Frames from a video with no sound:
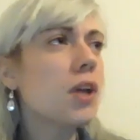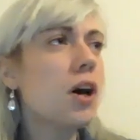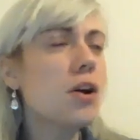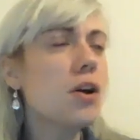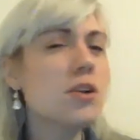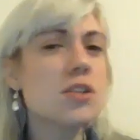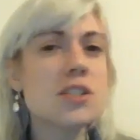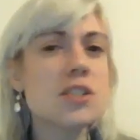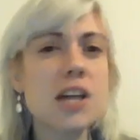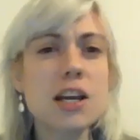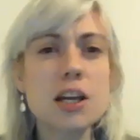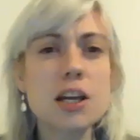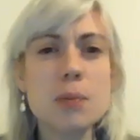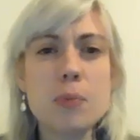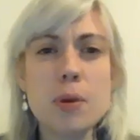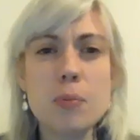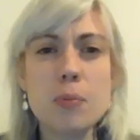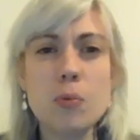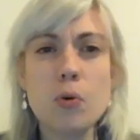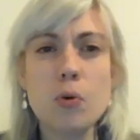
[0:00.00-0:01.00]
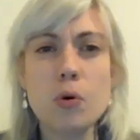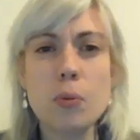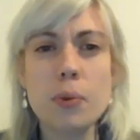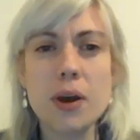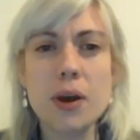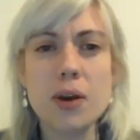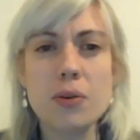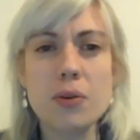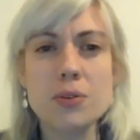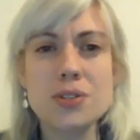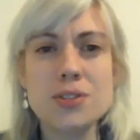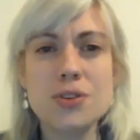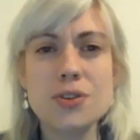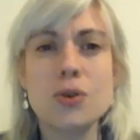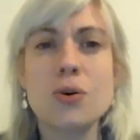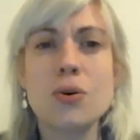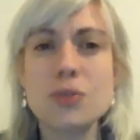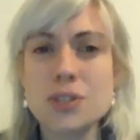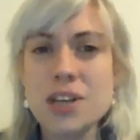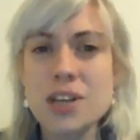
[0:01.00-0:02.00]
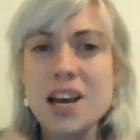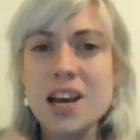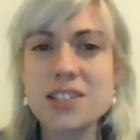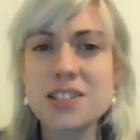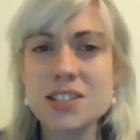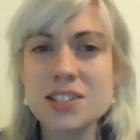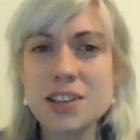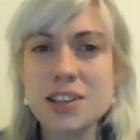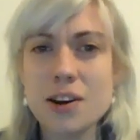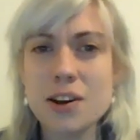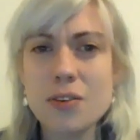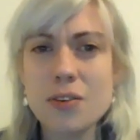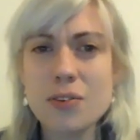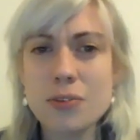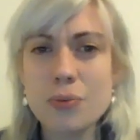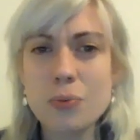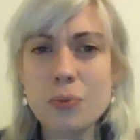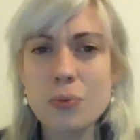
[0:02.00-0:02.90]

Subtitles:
Understanding a bit more about the context itself,